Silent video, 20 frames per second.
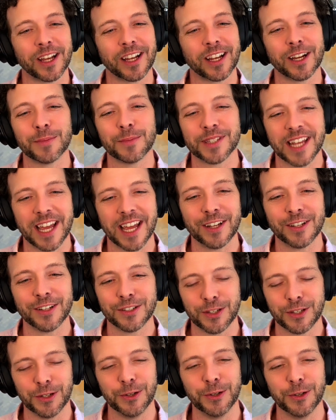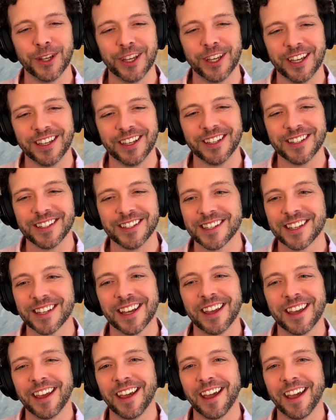comes down to is
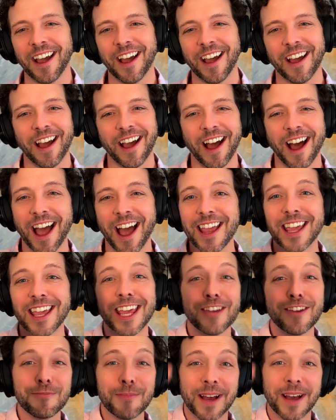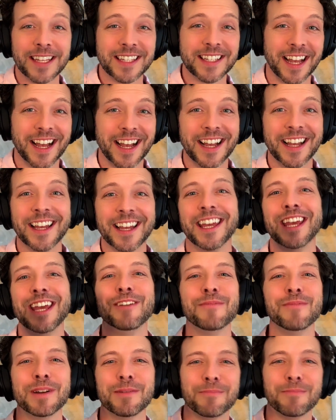I gave my
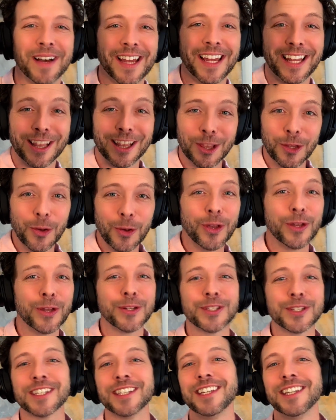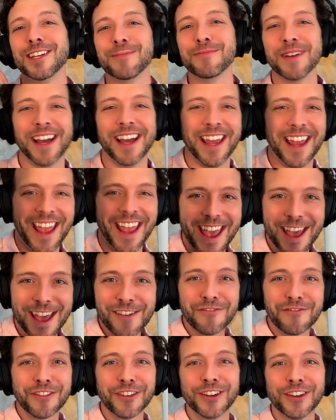time, my loyalty, my
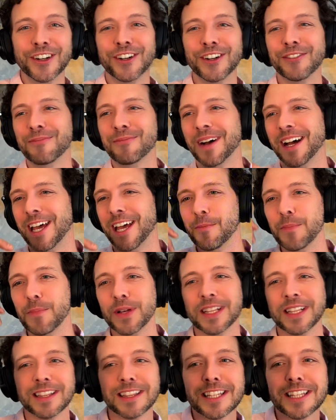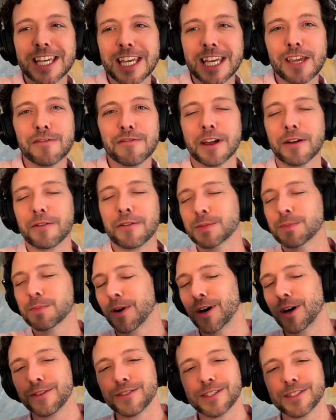effort, my belief. I was
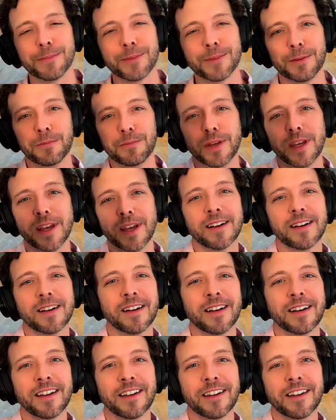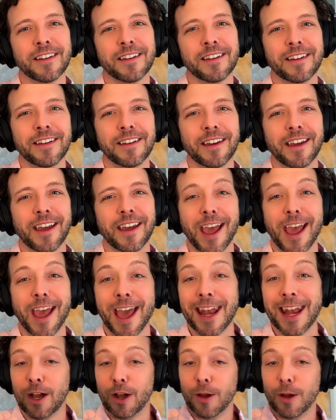part of something bigger.
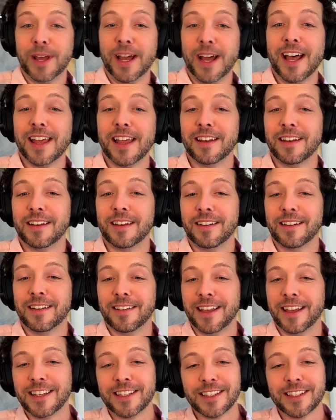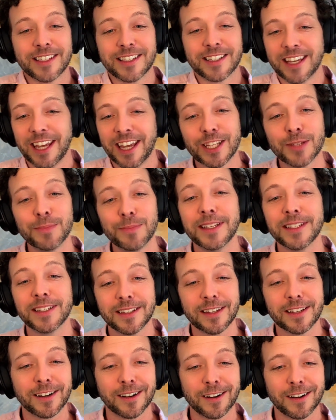And now I'm not. They just kicked me to
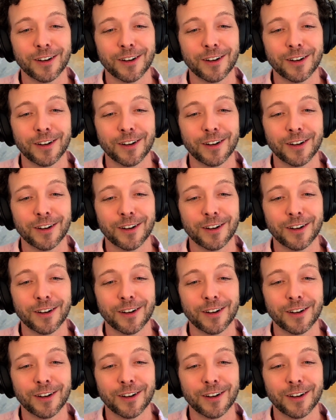the curb.